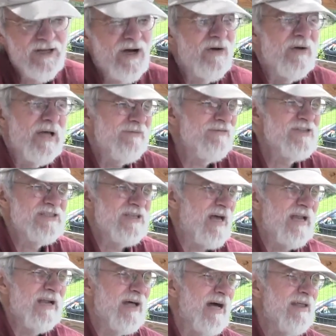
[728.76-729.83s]
you know, it's,
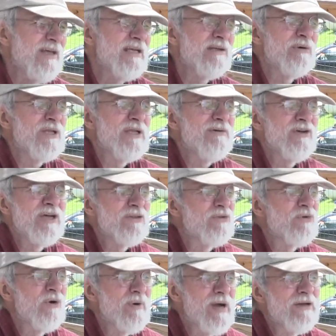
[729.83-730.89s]
I, I, think it wouldn't even get
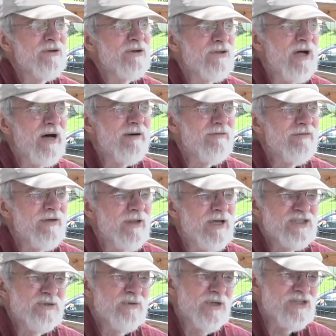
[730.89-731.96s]
through a regular glove
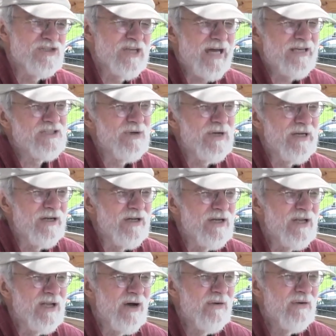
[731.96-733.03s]
unless you really saturated it, you
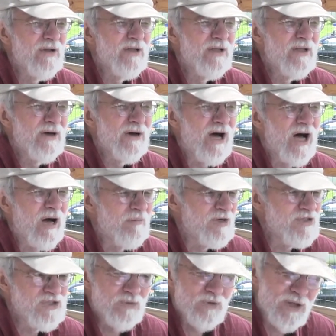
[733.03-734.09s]
know, um,
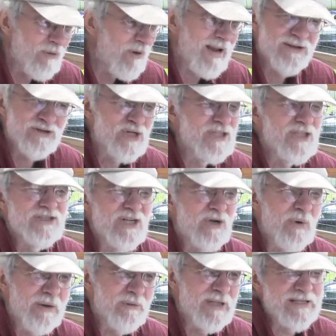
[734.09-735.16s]
which you really want to treat this in a
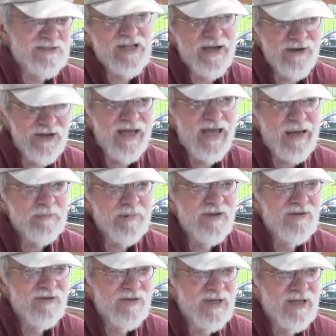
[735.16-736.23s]
way where that's not going to happen,
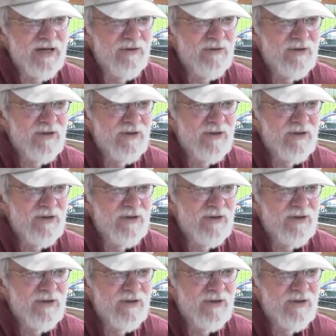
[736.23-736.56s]
you know.